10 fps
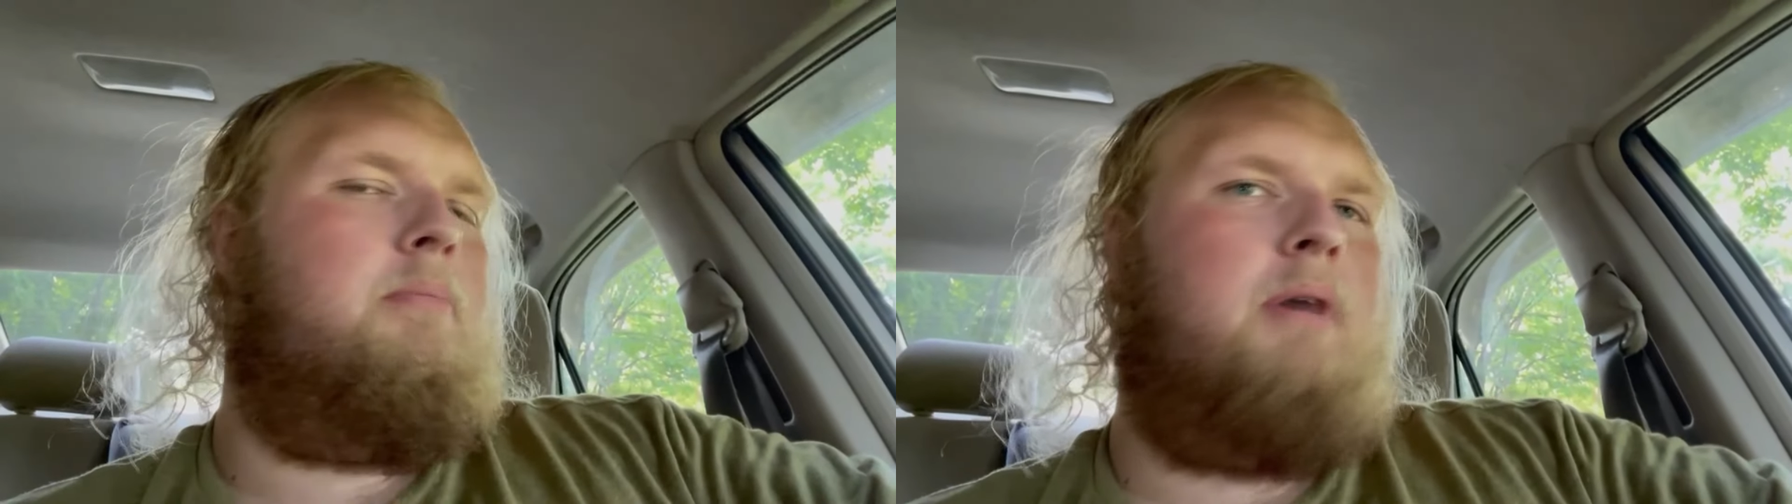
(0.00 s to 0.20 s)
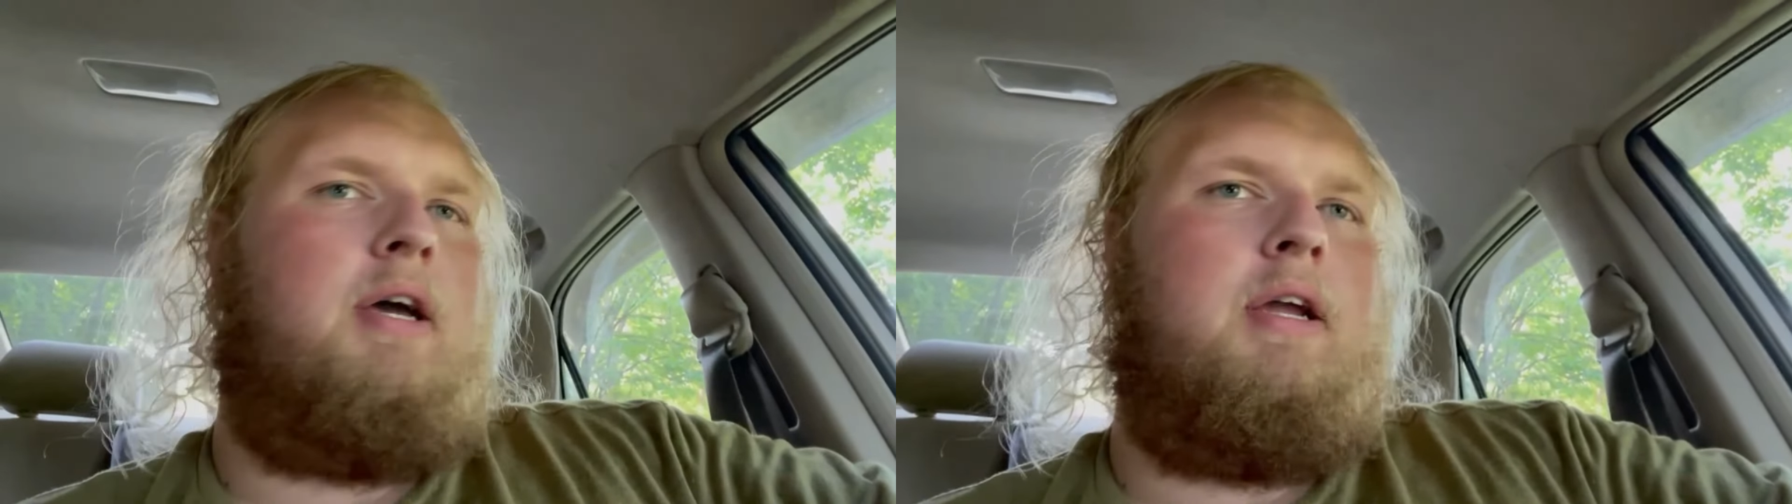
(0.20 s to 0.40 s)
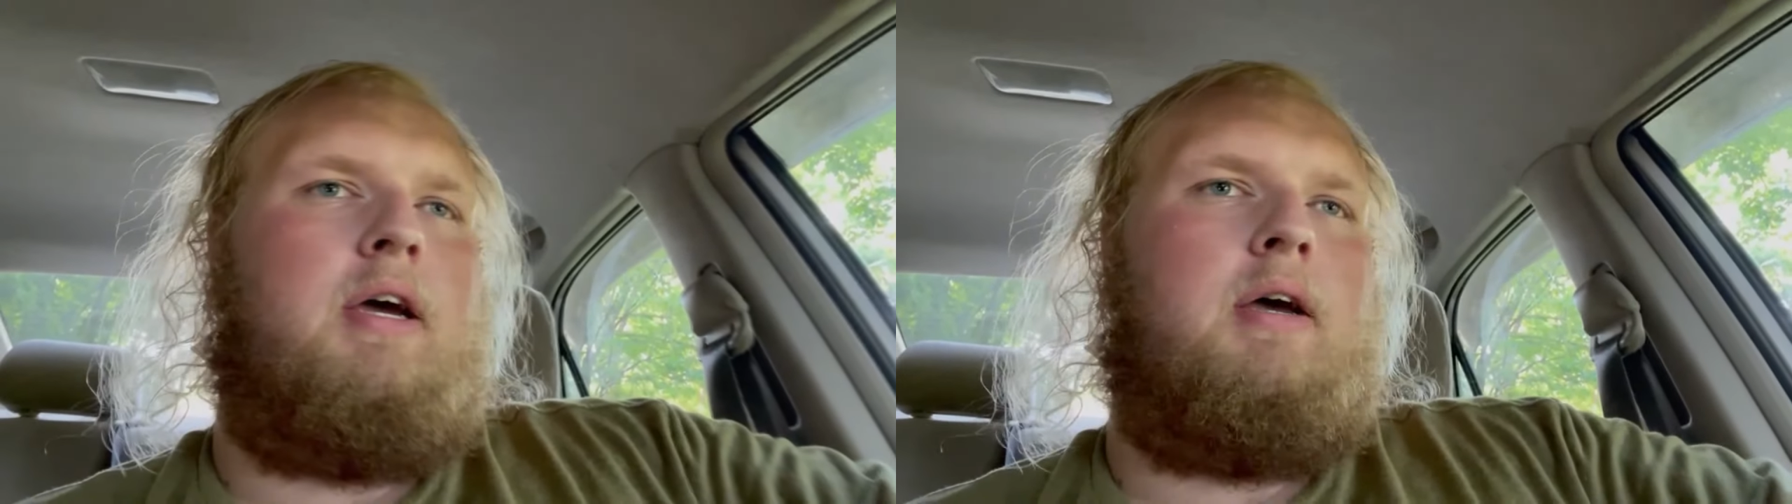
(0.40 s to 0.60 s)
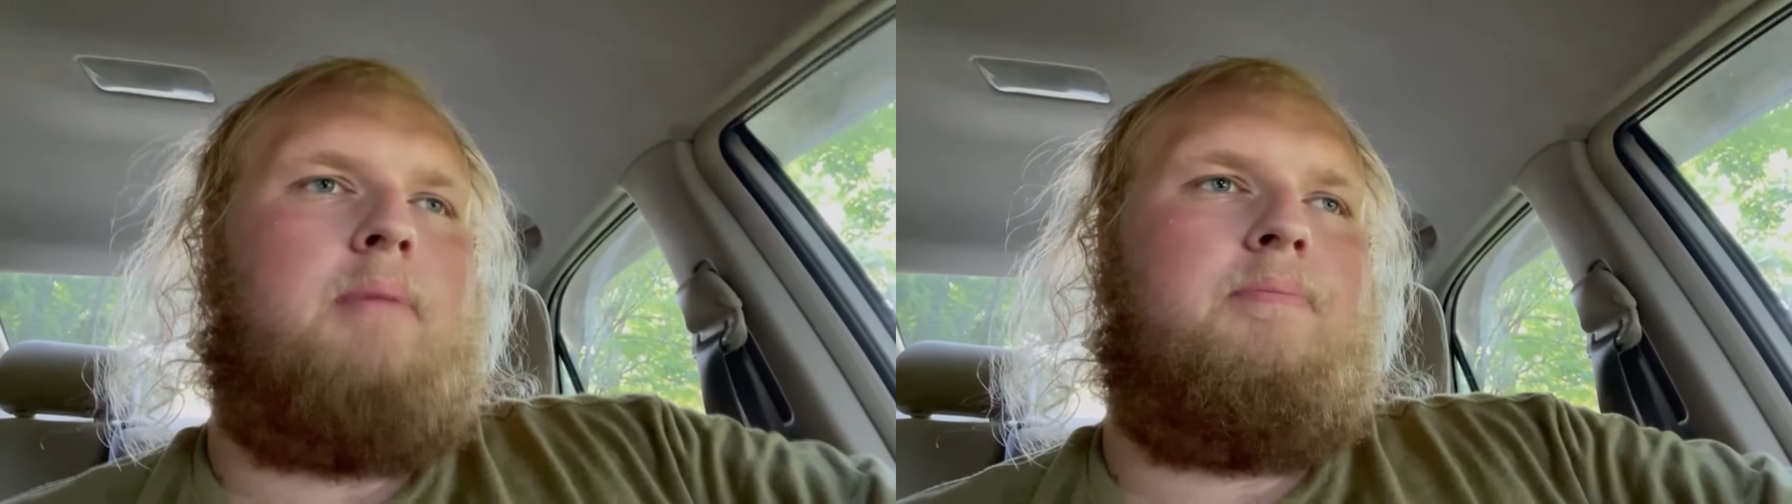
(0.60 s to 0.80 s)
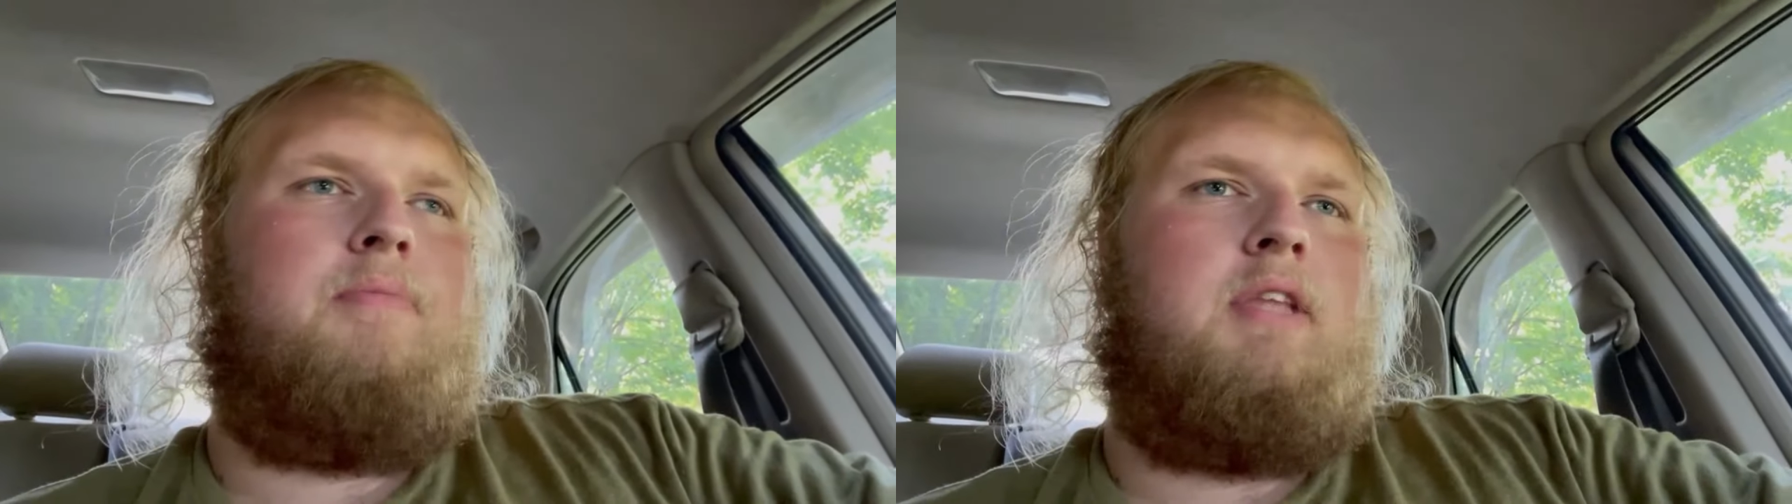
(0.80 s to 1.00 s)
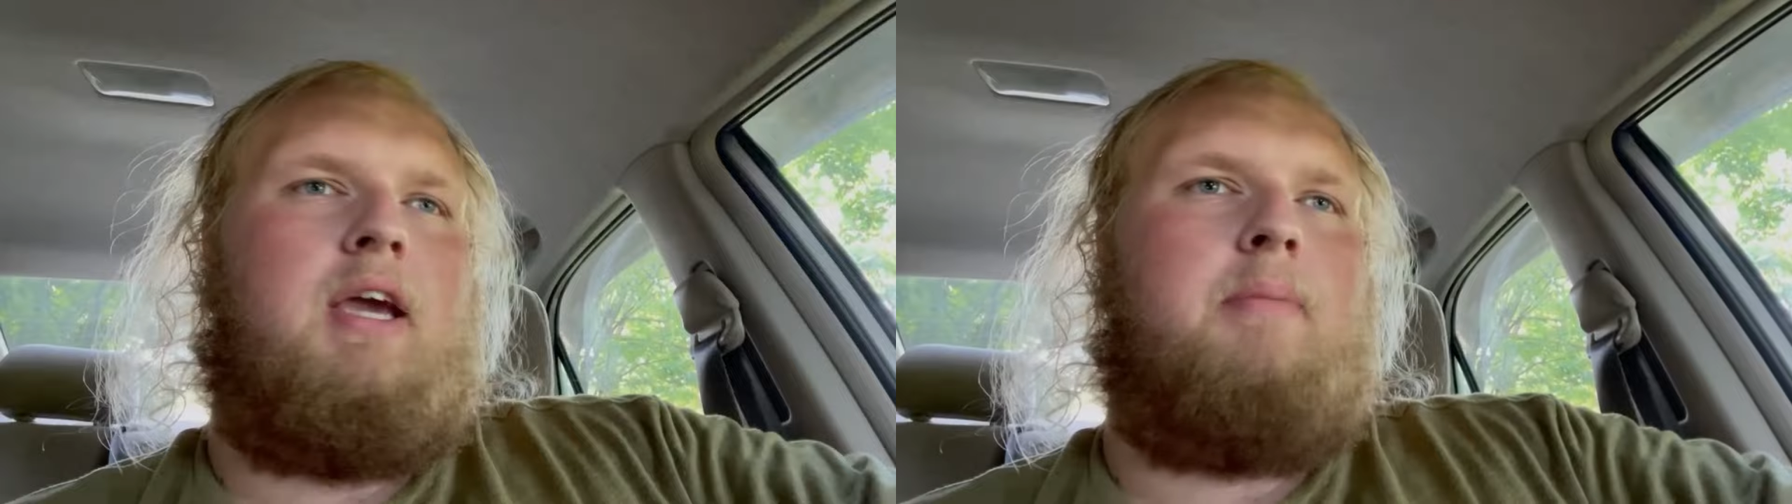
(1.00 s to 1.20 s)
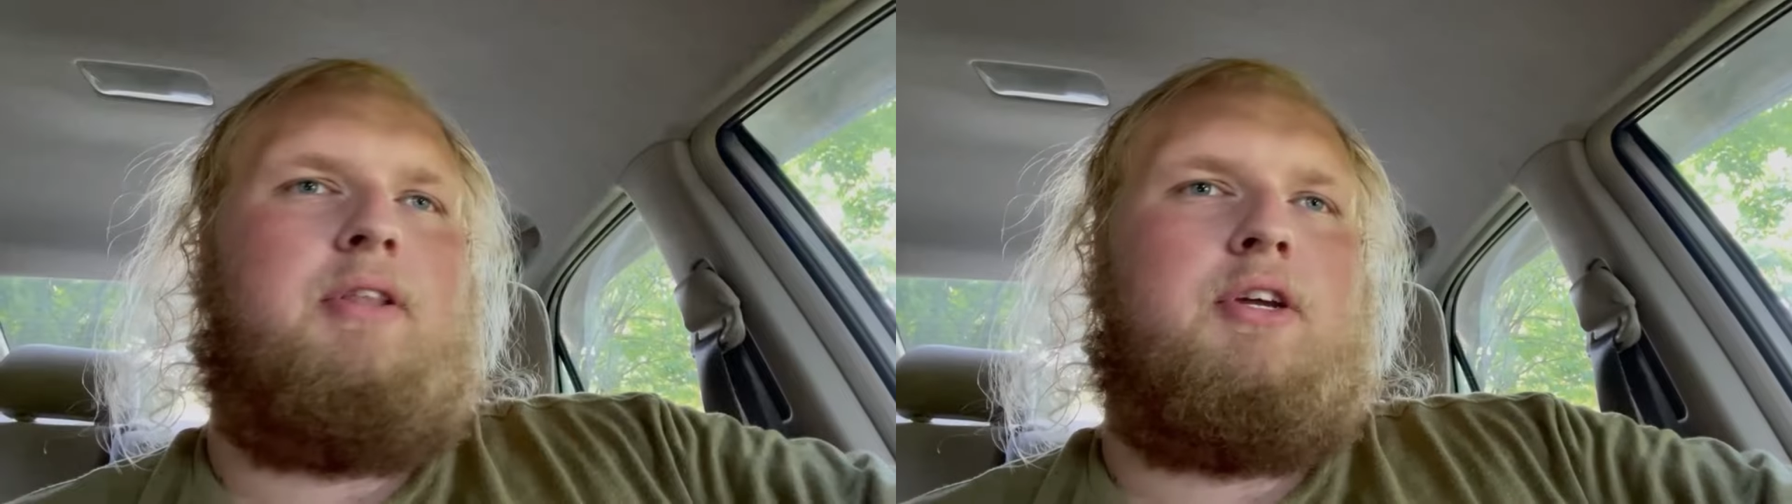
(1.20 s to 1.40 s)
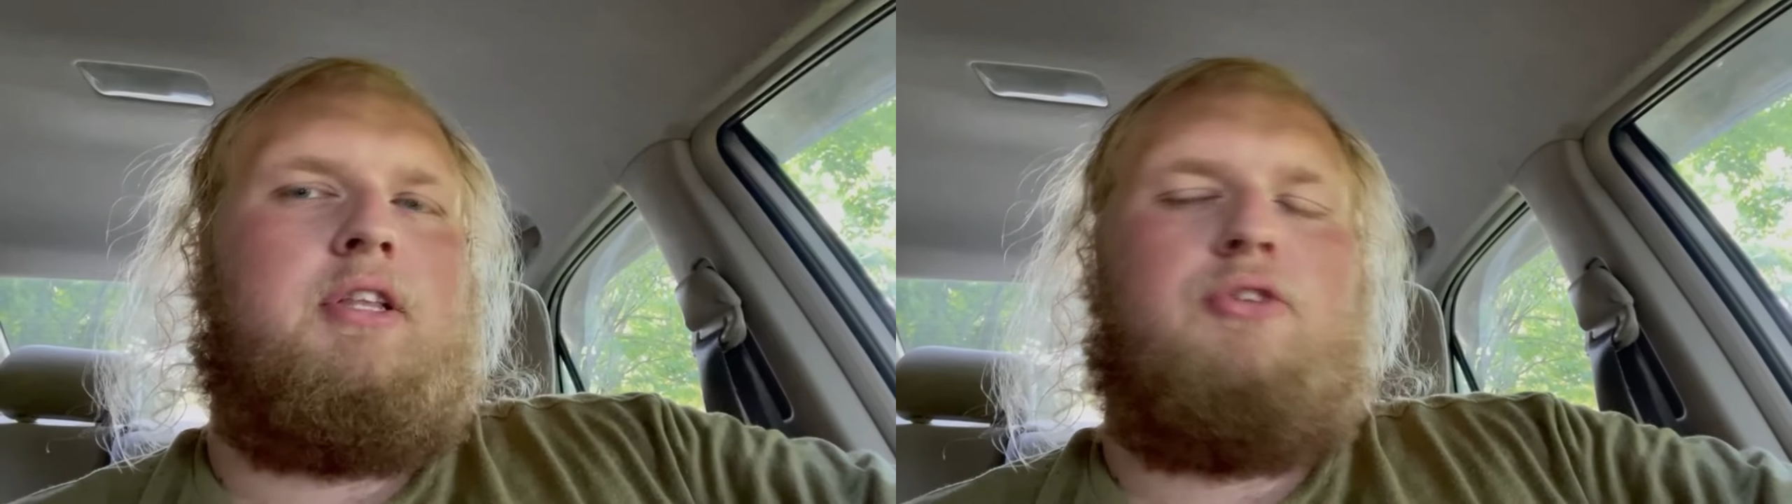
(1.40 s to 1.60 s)
But yeah, I mean,
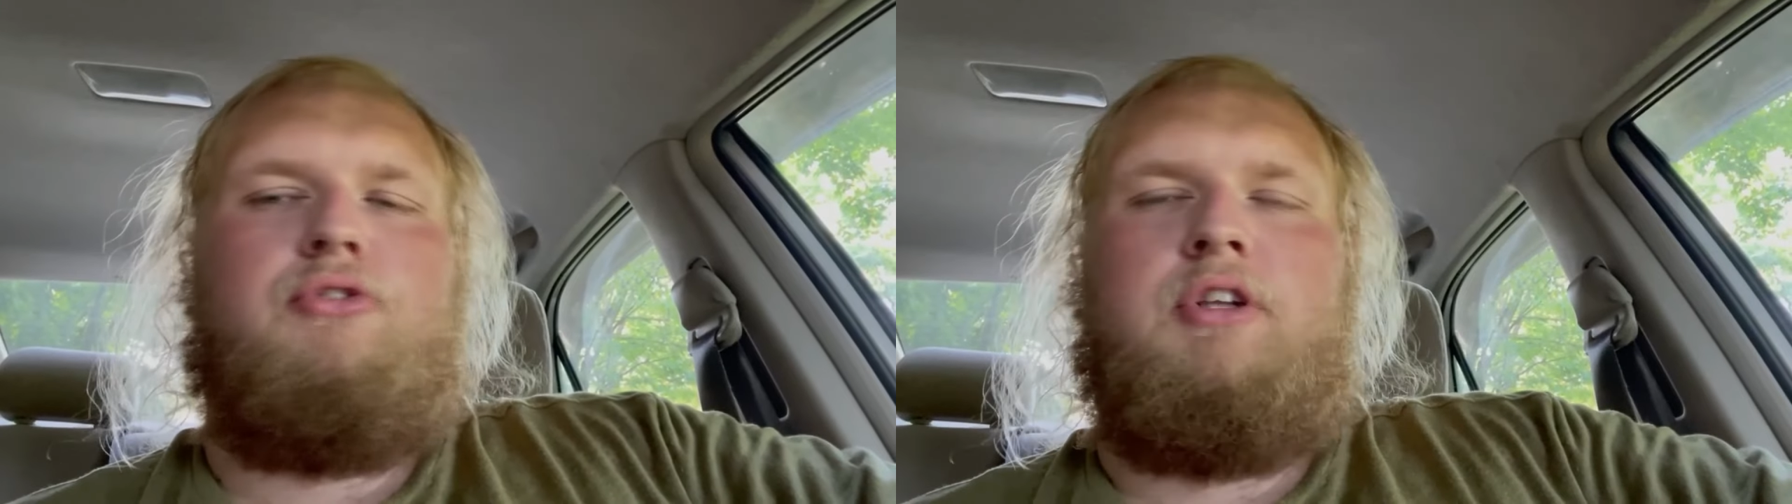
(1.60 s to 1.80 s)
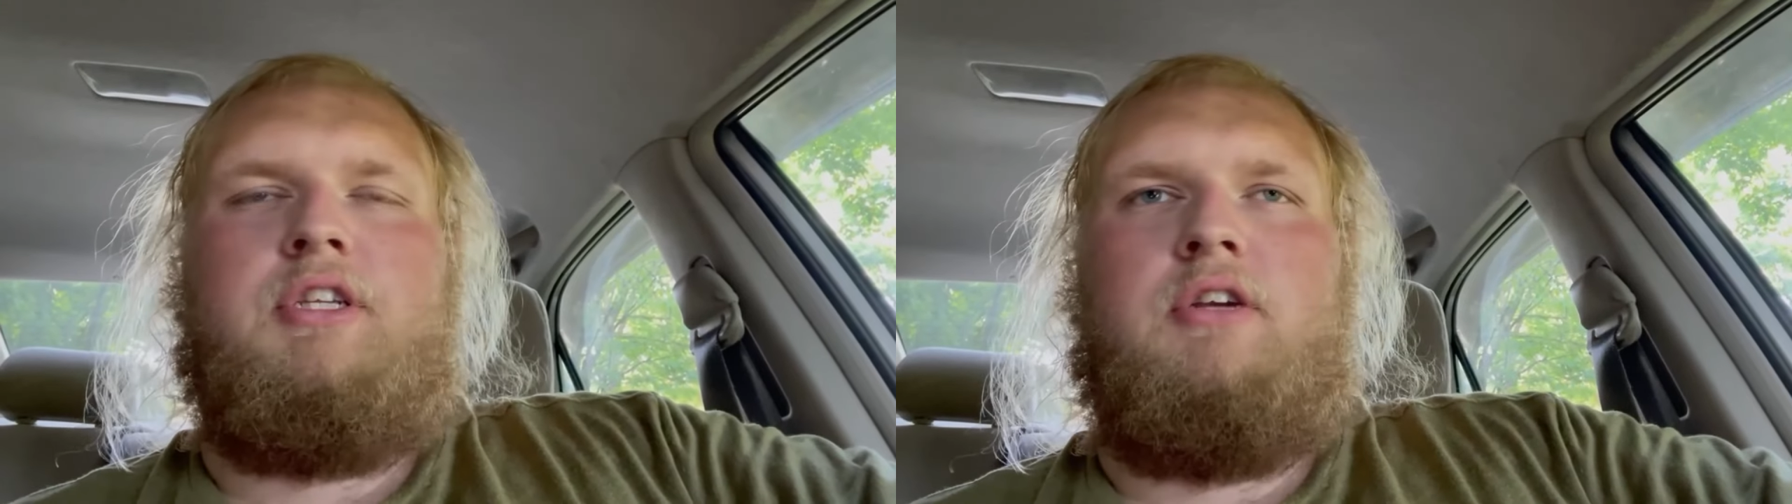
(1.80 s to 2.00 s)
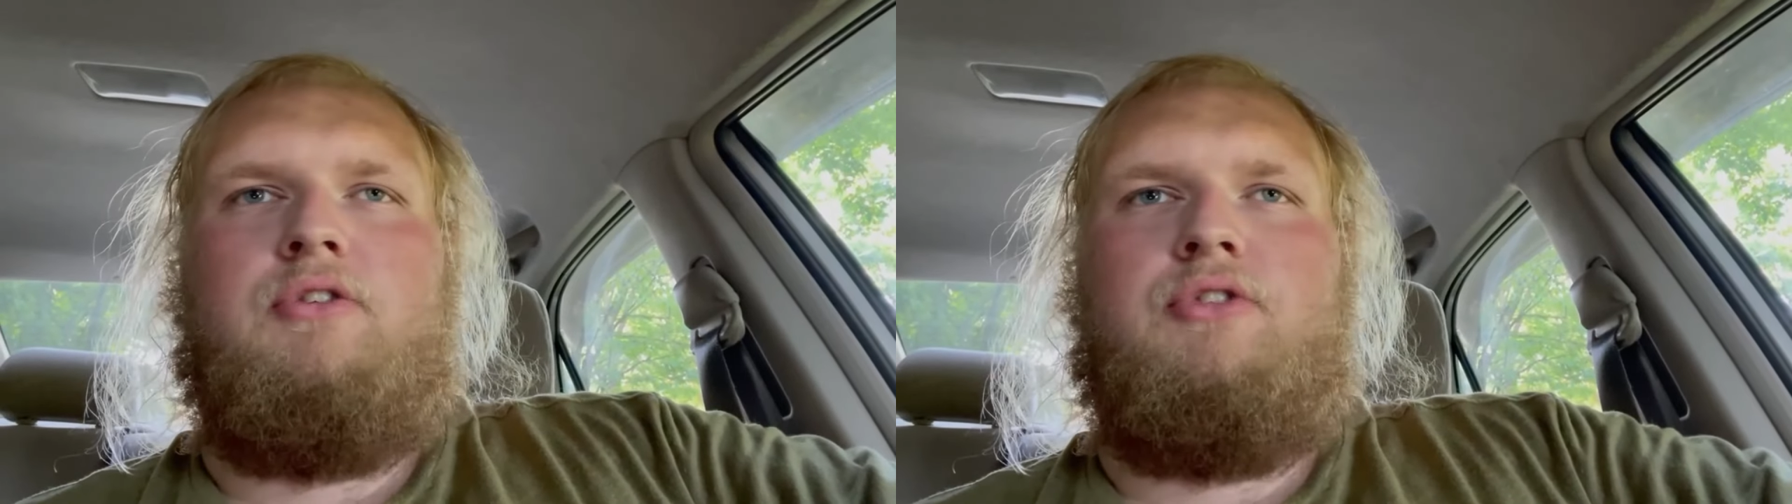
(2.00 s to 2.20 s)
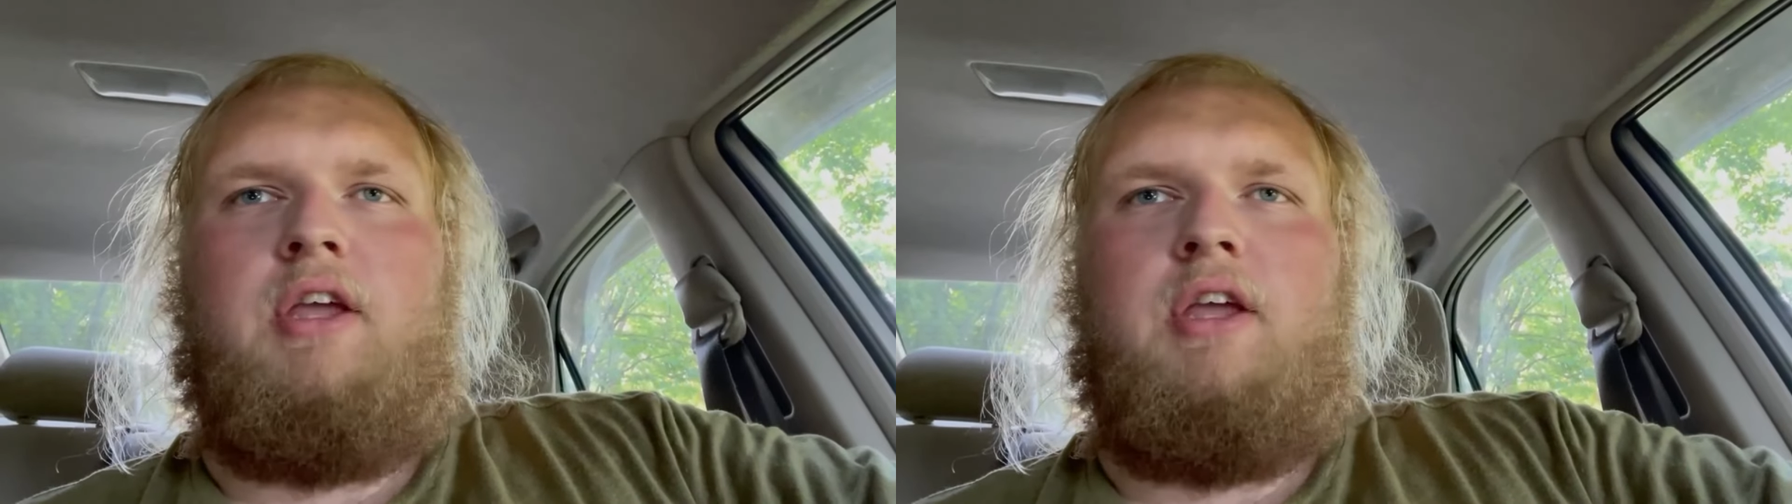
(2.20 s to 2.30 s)
look at these Frontiers.